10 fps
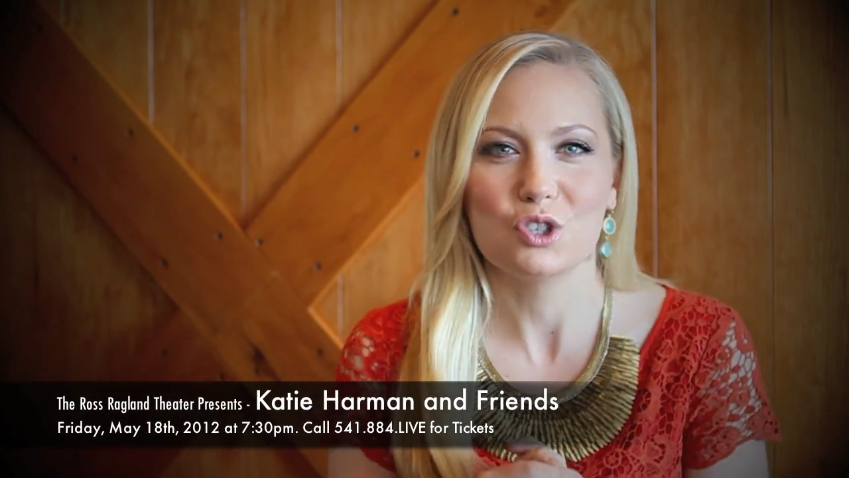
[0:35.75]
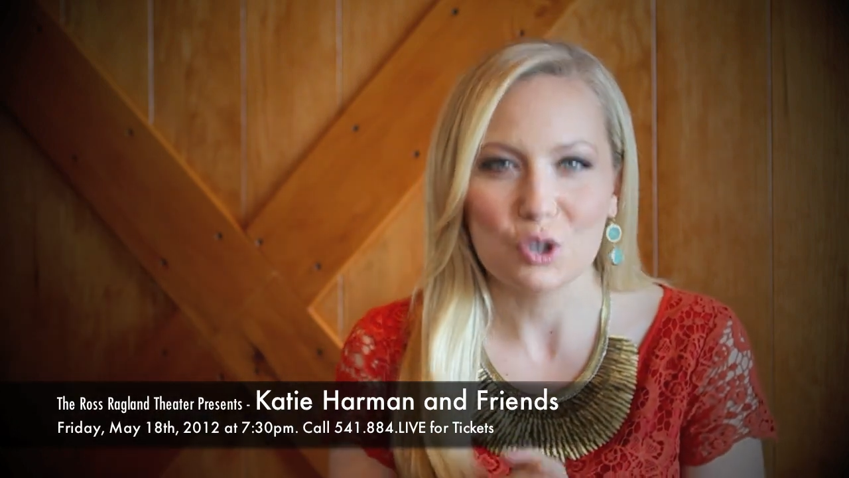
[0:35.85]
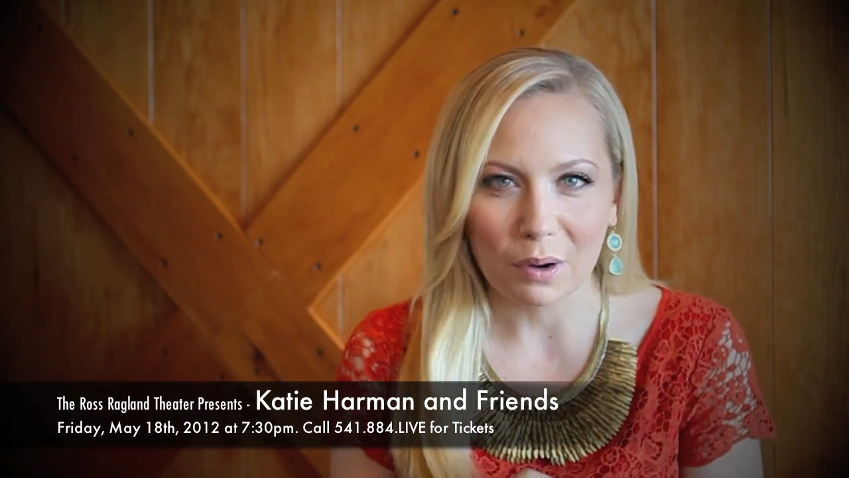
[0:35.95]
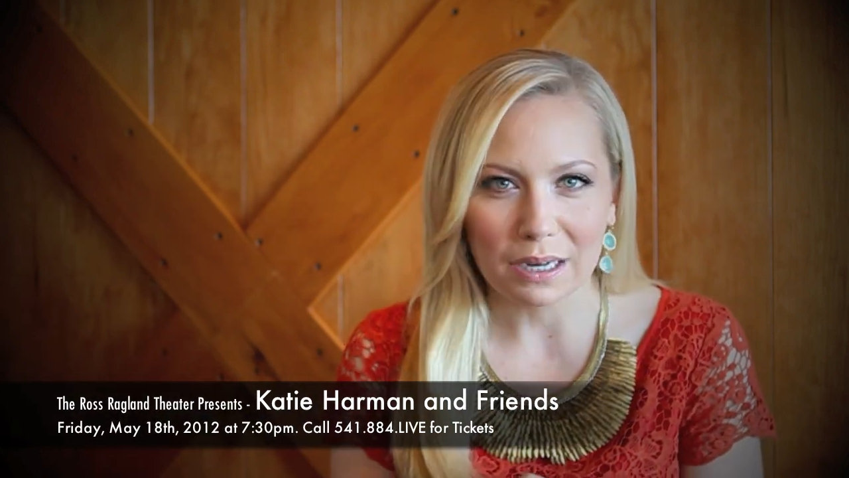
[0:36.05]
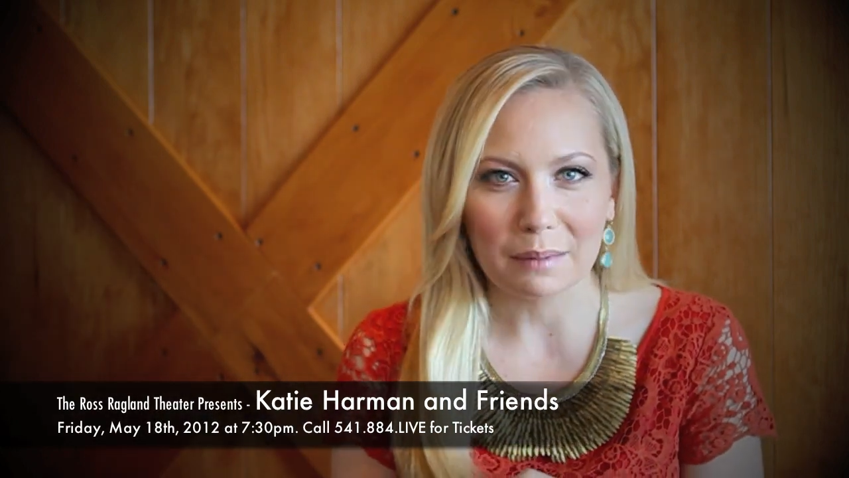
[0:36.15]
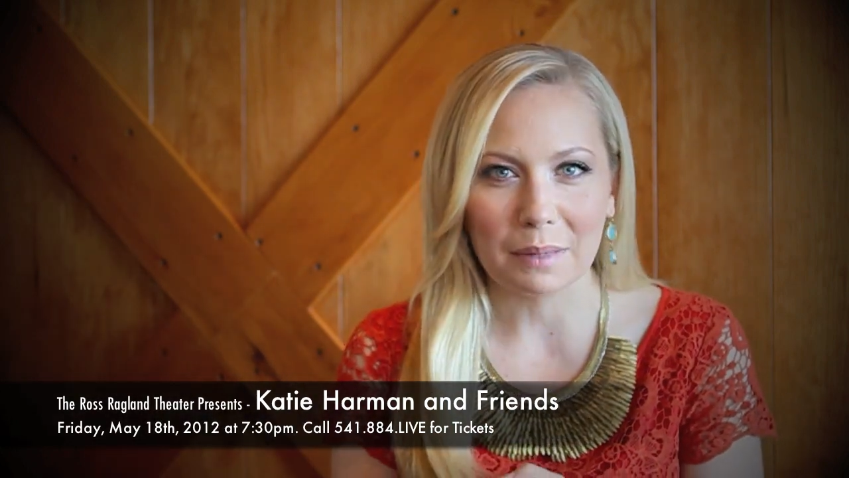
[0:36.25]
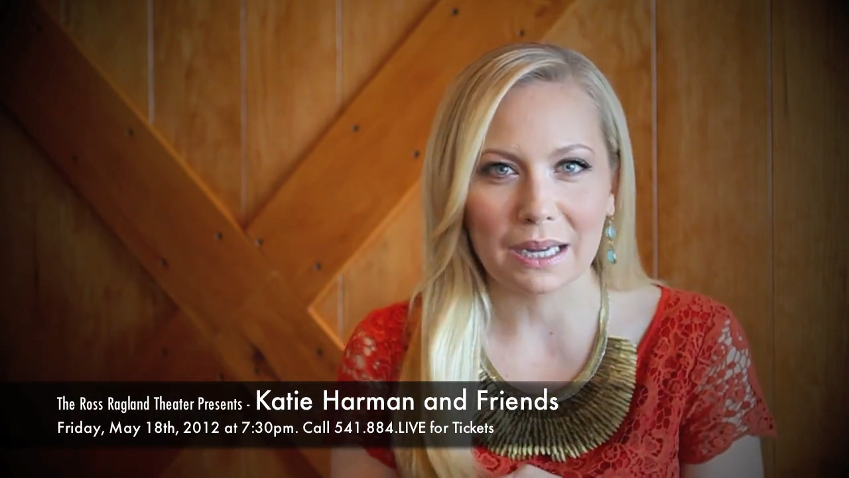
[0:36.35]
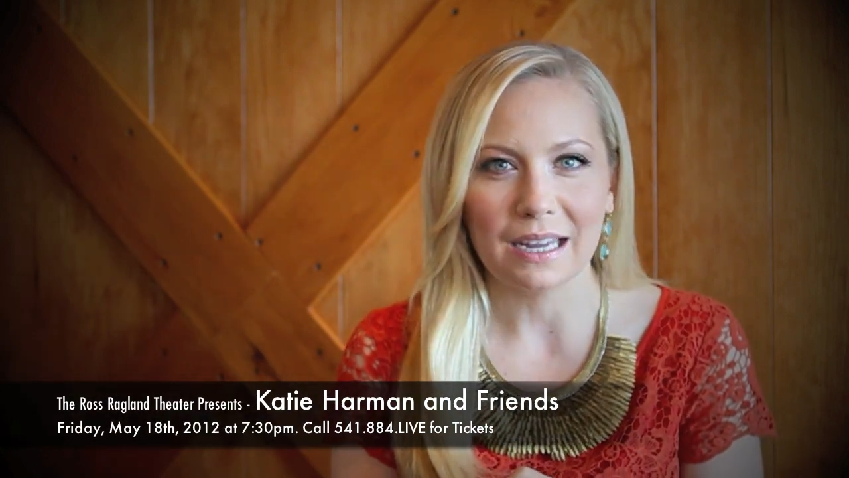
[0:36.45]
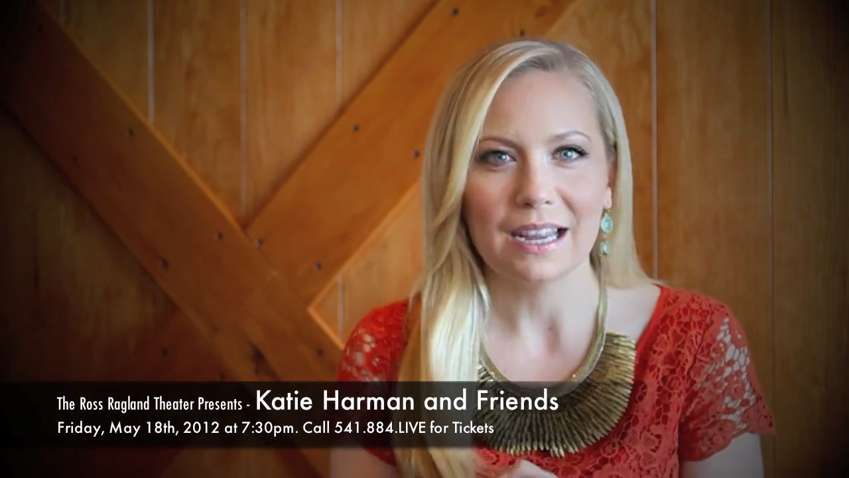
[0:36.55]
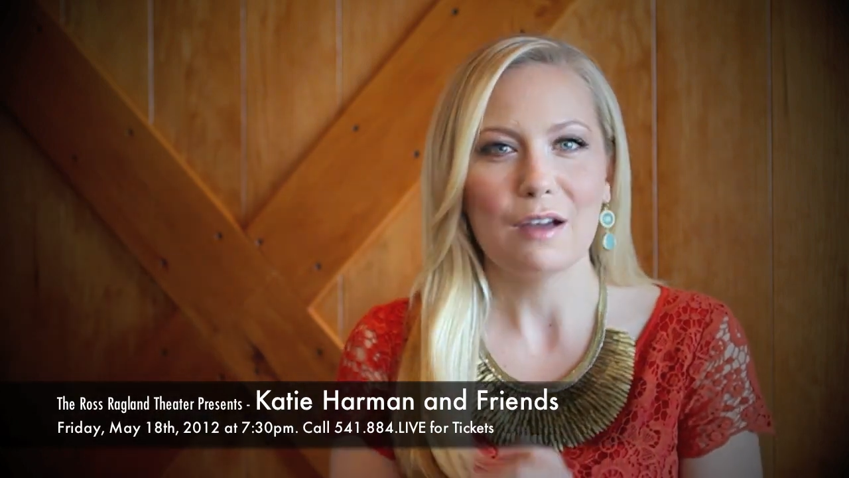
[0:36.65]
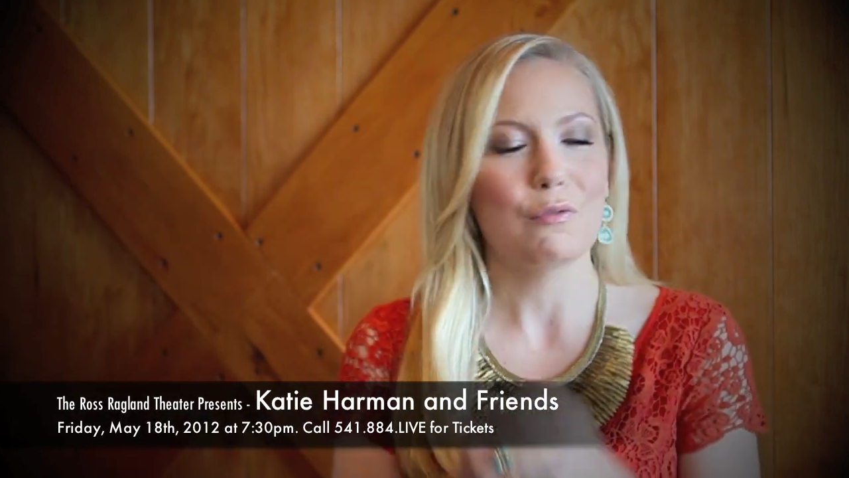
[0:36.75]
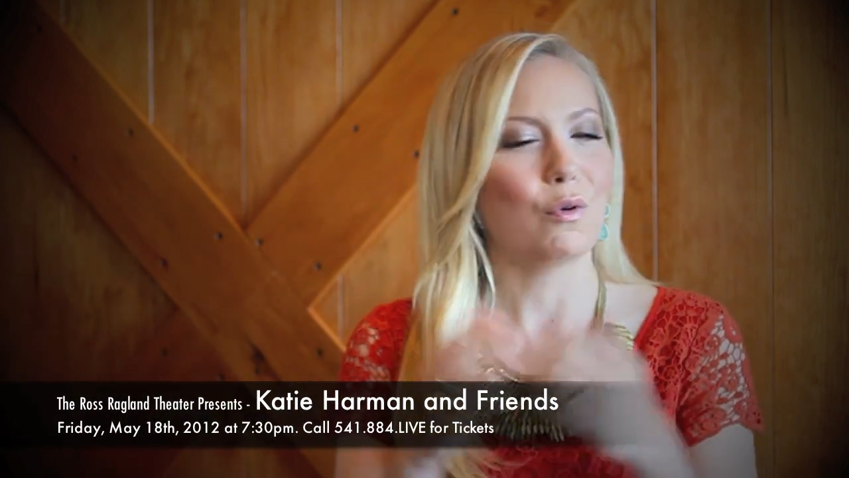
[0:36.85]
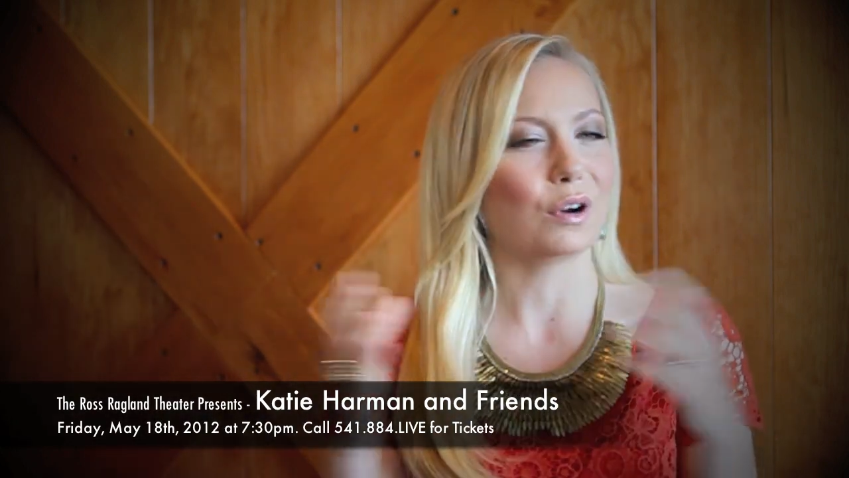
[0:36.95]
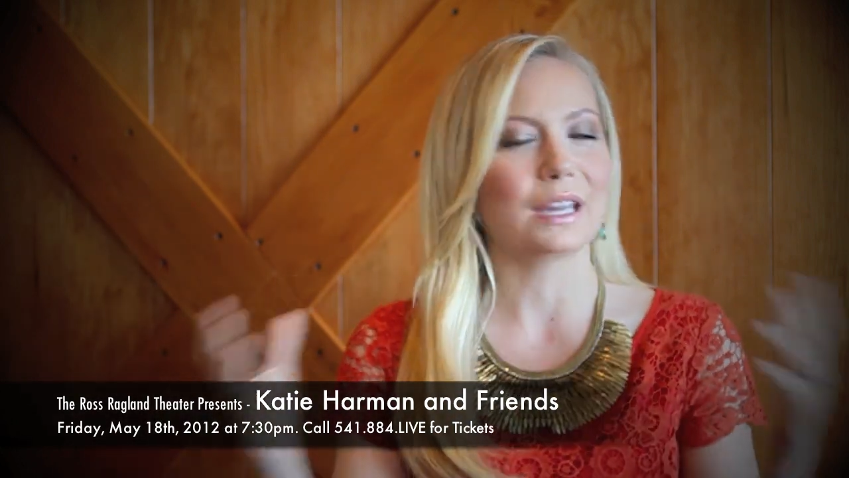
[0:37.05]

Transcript: joining me for